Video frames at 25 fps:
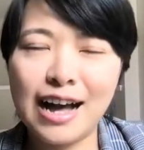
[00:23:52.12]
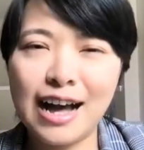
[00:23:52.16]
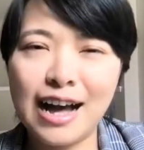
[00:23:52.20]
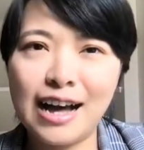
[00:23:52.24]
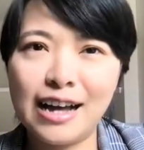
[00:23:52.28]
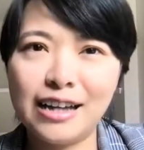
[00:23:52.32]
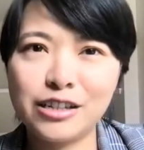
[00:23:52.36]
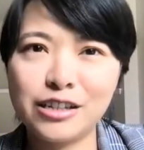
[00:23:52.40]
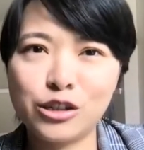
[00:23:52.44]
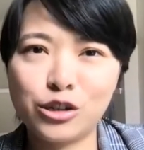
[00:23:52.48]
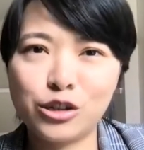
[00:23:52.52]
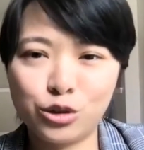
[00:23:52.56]

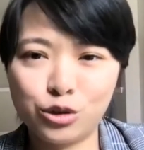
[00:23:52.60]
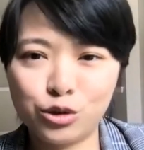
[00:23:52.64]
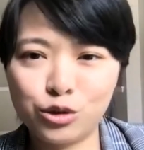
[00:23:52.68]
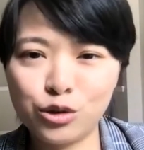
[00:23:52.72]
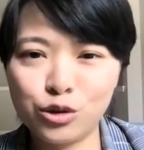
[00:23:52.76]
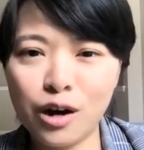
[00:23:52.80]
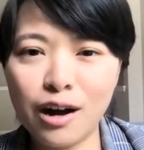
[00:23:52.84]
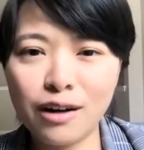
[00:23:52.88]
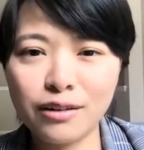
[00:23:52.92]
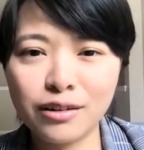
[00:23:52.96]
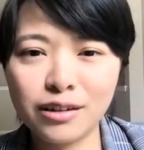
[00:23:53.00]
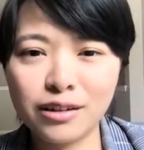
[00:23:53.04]
has
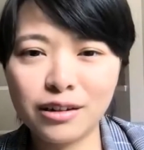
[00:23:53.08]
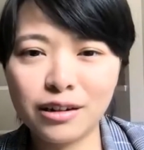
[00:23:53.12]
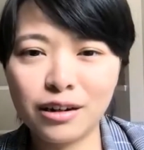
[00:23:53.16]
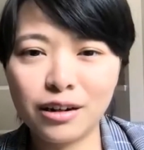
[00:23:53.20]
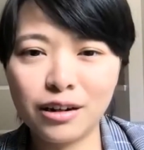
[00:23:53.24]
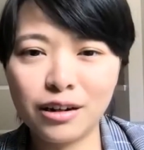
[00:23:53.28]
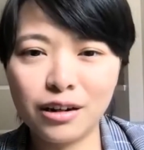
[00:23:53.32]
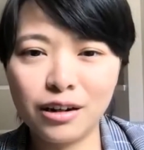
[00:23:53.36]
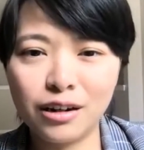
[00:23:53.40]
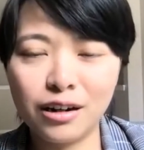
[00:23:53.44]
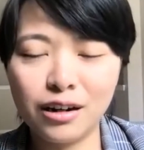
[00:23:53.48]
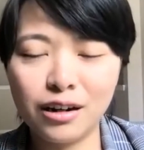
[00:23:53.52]

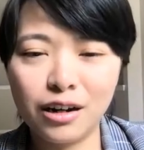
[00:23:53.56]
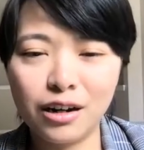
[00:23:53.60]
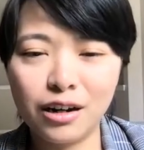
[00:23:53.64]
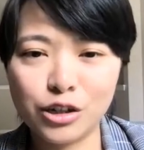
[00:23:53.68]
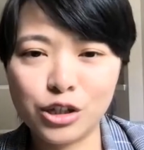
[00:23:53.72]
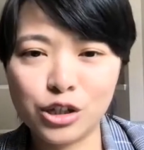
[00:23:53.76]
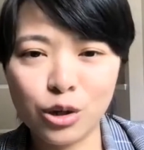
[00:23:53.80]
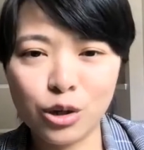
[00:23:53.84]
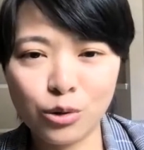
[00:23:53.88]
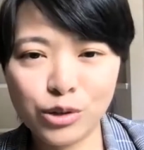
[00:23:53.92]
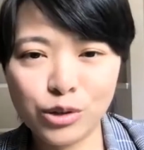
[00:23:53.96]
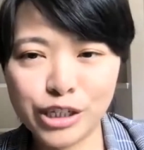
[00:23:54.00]
stronger
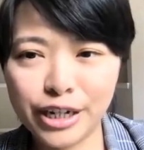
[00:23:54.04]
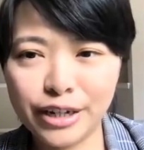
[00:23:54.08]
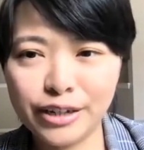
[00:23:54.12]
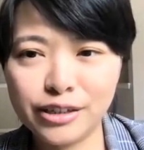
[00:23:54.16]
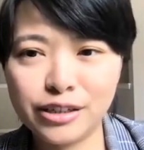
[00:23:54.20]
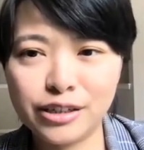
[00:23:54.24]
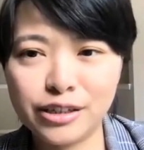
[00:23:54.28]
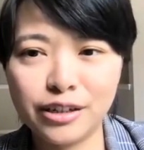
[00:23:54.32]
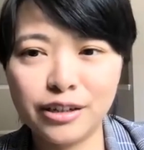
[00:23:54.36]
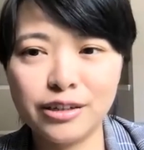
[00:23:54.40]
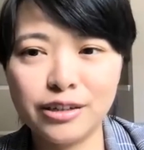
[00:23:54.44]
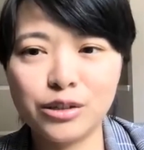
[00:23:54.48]

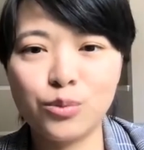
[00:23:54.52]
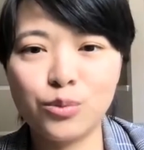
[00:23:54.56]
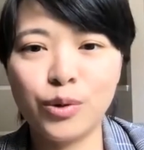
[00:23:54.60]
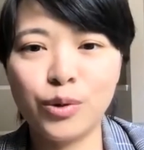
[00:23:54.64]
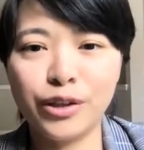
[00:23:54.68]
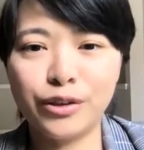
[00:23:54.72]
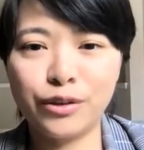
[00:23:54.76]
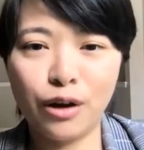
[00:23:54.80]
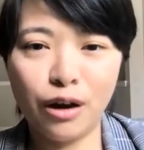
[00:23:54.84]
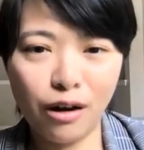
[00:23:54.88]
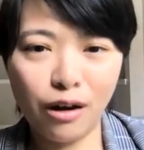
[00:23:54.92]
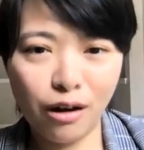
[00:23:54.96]
associations
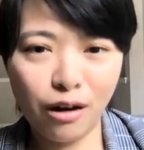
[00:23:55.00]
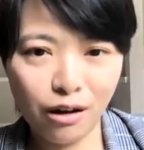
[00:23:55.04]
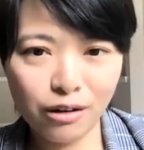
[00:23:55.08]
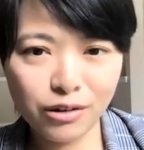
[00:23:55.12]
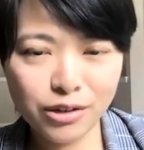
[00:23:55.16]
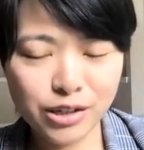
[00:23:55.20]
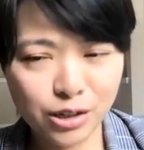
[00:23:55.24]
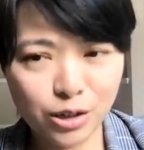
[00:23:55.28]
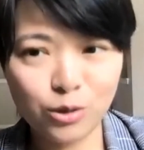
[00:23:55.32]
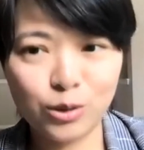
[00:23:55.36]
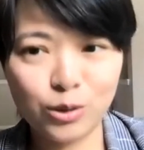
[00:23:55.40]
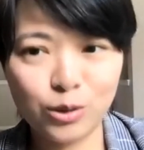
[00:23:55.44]
with
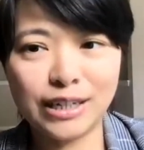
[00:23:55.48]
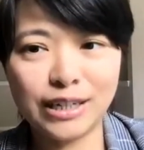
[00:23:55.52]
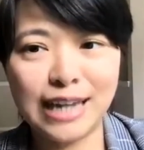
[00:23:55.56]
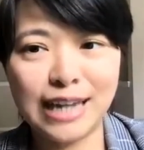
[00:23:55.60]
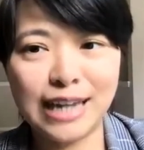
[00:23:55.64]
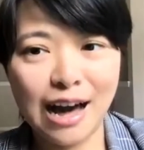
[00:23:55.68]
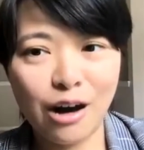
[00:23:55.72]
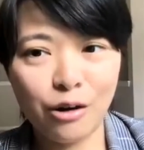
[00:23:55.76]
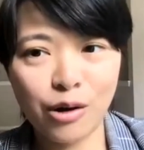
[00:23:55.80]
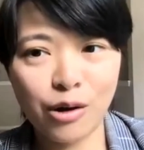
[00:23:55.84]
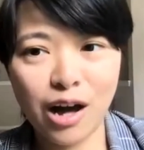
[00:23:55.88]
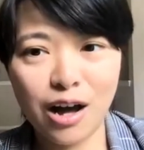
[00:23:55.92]
all student
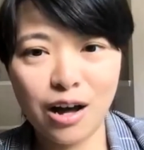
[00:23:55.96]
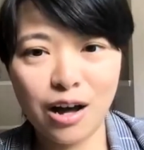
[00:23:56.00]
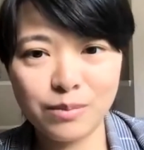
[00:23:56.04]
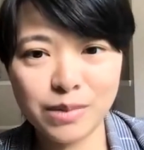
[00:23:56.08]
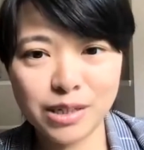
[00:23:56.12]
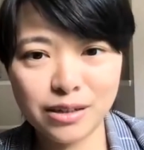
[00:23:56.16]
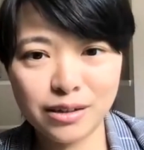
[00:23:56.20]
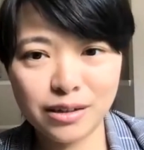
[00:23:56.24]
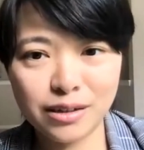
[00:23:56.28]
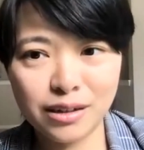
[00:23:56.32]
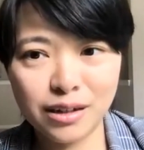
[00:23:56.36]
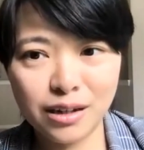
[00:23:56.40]

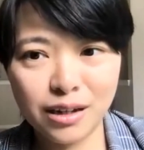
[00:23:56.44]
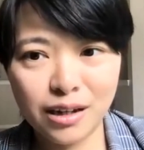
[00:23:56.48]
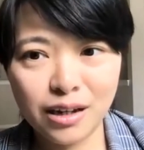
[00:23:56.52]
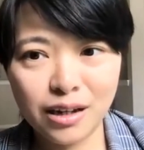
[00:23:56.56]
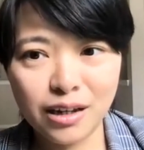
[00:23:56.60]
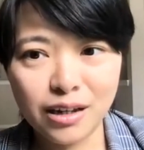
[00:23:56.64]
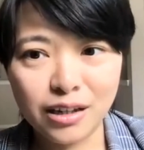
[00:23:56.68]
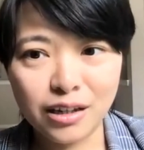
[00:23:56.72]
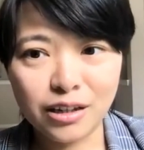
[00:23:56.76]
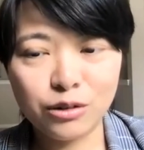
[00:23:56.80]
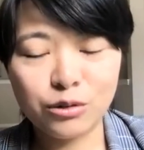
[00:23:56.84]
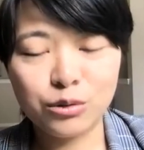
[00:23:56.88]
outcomes,
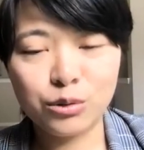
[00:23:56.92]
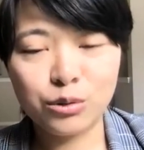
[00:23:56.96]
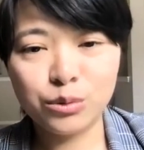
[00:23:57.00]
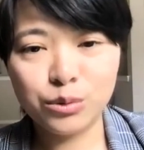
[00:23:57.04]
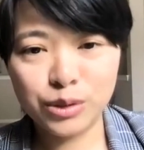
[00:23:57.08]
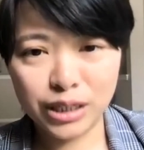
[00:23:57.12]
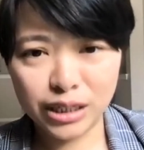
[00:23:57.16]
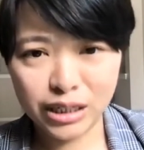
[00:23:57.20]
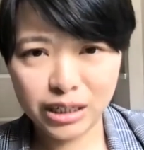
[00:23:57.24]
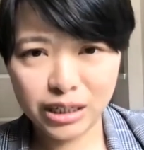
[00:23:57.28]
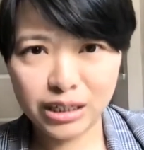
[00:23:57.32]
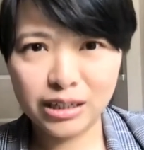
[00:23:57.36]

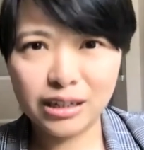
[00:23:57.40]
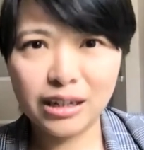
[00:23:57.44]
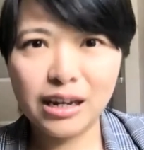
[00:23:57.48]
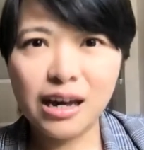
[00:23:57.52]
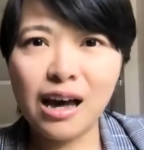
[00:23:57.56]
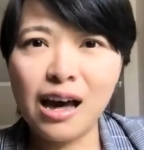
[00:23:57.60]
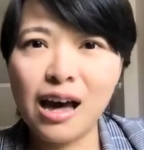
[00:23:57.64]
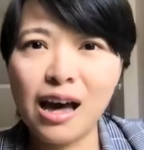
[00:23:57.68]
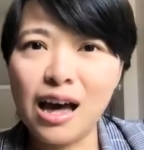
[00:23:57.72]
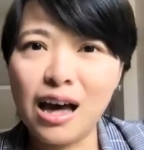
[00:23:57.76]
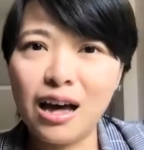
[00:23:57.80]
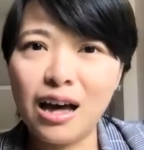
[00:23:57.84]
including
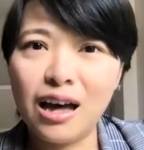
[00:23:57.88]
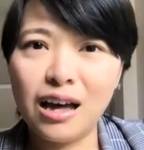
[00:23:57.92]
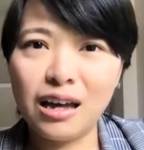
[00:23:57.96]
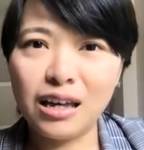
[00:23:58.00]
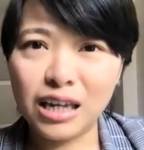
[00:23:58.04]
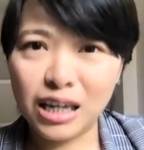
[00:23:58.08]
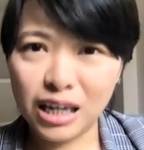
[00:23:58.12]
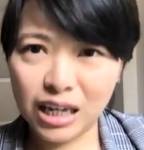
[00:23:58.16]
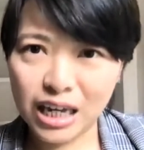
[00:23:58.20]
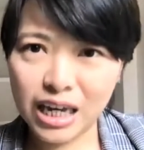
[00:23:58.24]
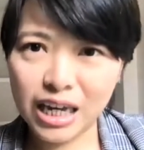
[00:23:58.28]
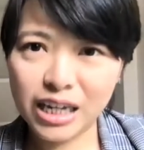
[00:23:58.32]
uh,
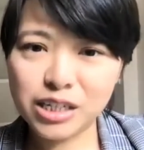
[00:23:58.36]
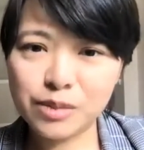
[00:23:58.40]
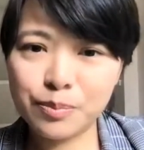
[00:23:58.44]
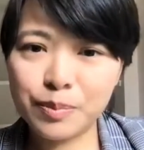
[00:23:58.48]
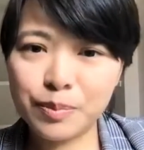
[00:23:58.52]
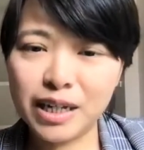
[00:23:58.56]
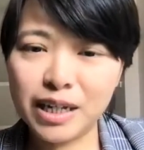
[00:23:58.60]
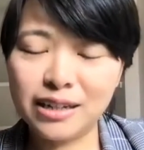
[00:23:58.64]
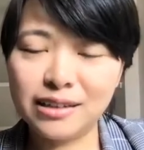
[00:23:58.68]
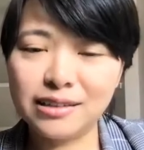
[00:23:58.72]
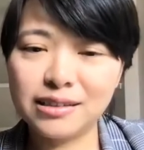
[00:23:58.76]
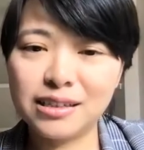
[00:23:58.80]

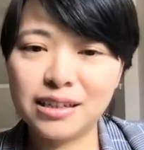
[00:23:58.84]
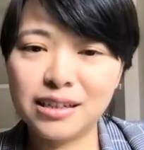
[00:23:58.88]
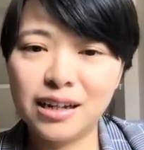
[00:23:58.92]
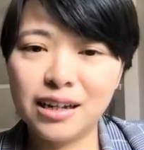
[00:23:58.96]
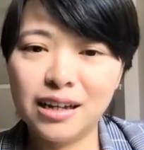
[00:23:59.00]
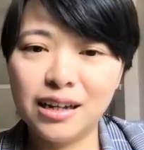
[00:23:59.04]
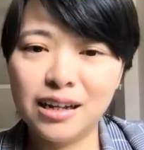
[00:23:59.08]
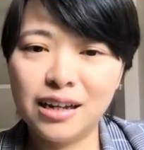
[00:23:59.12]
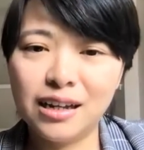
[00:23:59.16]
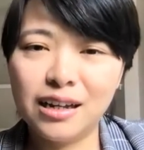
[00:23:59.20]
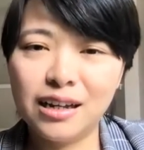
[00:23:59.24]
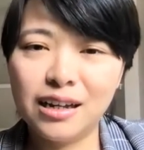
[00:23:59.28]
engagement,
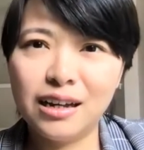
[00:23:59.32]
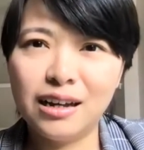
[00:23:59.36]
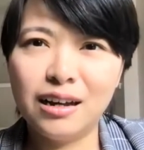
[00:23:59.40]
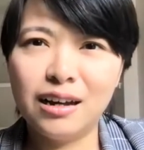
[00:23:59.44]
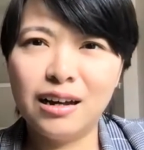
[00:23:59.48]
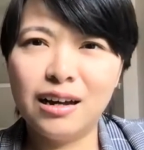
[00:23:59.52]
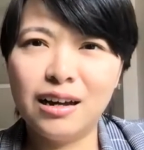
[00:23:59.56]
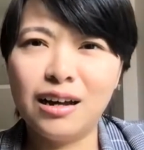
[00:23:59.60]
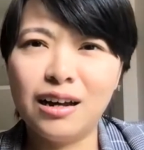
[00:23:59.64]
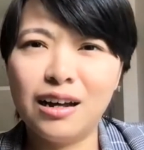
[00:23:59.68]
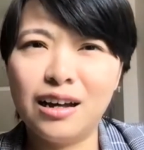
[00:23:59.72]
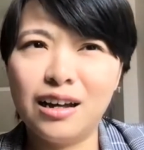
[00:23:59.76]

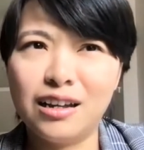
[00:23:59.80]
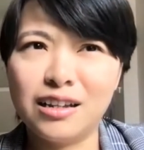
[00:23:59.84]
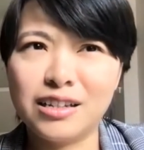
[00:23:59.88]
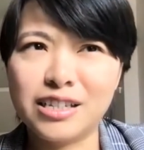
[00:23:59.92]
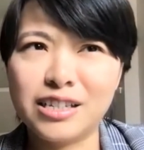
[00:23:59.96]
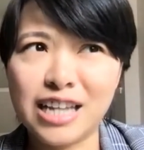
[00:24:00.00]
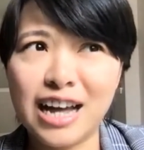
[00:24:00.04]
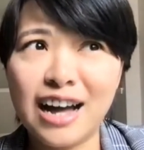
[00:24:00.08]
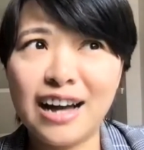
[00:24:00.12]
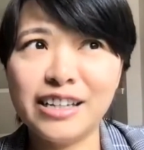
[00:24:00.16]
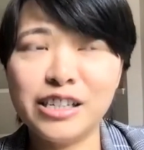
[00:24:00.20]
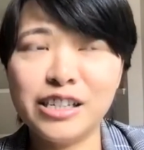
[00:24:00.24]
uh,
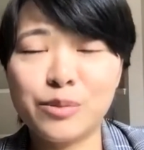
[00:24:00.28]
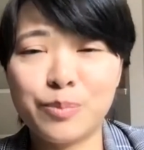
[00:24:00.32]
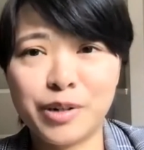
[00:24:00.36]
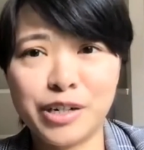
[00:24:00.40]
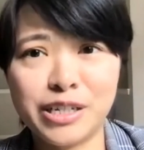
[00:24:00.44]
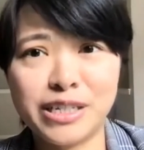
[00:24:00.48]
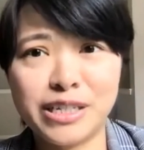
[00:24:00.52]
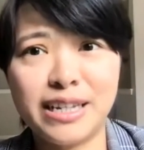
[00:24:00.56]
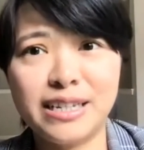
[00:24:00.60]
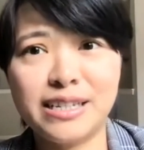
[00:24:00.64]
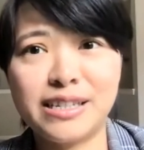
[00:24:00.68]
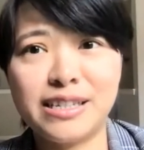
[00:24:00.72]
science
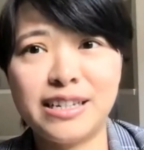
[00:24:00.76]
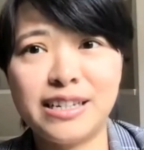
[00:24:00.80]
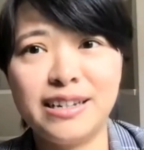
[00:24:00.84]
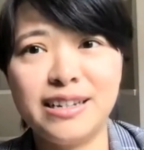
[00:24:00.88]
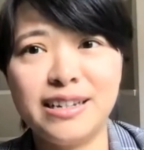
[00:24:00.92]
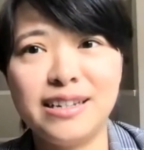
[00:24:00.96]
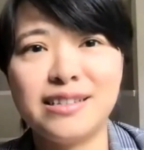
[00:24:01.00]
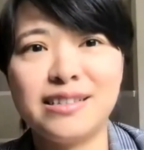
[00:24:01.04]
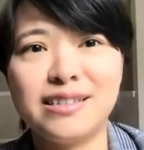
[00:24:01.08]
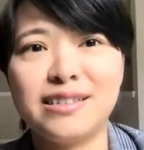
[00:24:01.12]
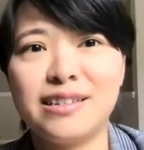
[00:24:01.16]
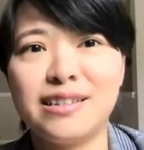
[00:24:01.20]

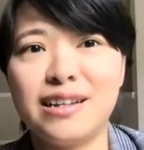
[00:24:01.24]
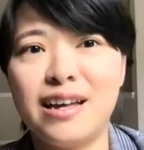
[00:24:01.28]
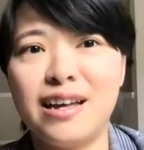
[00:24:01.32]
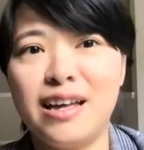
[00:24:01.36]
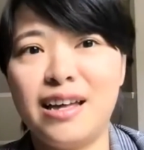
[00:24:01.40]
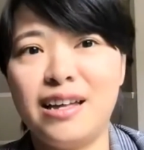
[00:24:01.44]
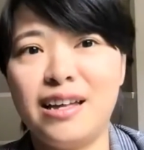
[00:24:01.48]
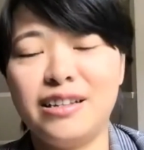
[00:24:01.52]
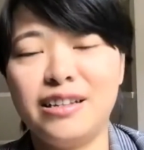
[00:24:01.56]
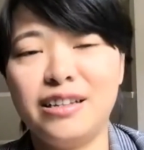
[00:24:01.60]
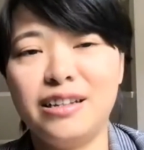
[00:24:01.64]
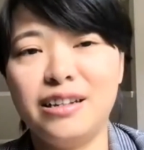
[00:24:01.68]
persistence,
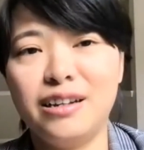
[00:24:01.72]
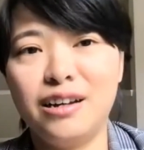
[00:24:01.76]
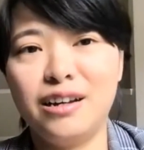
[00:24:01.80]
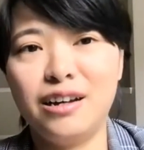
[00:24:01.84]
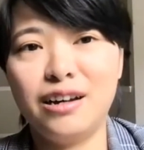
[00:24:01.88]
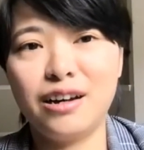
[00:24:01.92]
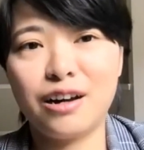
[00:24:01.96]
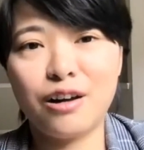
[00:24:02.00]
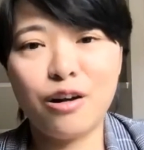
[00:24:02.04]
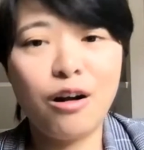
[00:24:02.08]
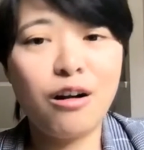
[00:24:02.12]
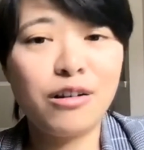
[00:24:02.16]
and
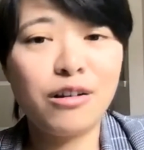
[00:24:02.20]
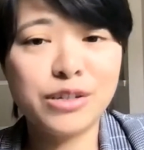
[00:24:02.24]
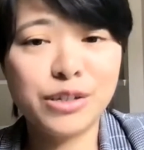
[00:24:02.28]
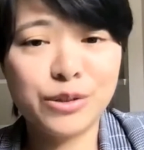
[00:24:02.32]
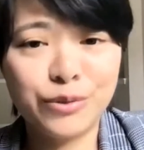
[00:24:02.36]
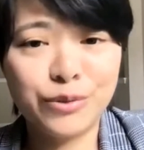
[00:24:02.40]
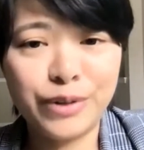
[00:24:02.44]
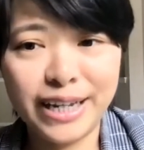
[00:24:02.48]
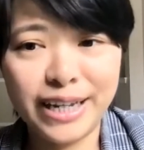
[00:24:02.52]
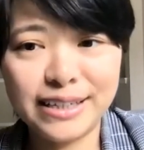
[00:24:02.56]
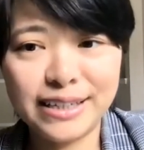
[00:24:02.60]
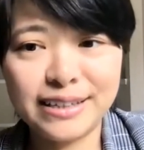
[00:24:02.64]
uh, course
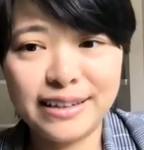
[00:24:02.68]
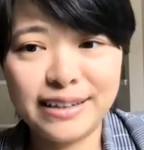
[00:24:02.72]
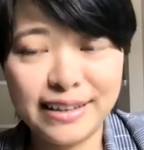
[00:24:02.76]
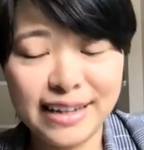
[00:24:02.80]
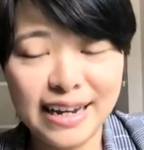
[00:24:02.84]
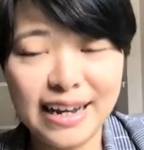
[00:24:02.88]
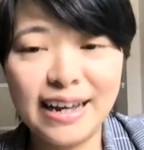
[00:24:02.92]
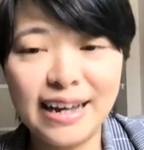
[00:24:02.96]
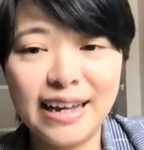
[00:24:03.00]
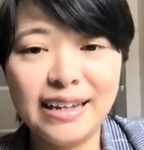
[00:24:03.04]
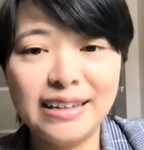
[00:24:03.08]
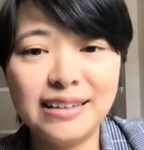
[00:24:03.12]
grade
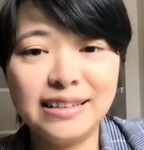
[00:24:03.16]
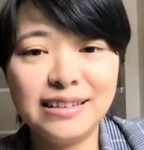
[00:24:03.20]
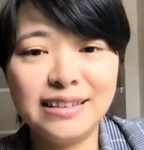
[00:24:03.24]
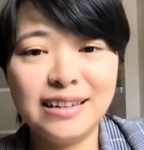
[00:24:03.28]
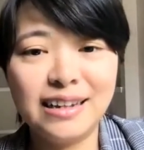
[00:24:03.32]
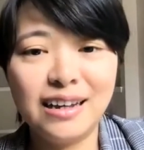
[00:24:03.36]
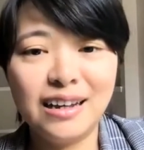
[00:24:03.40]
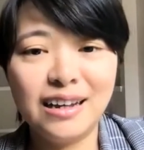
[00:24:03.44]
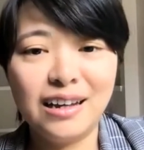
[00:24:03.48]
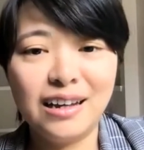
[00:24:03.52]
than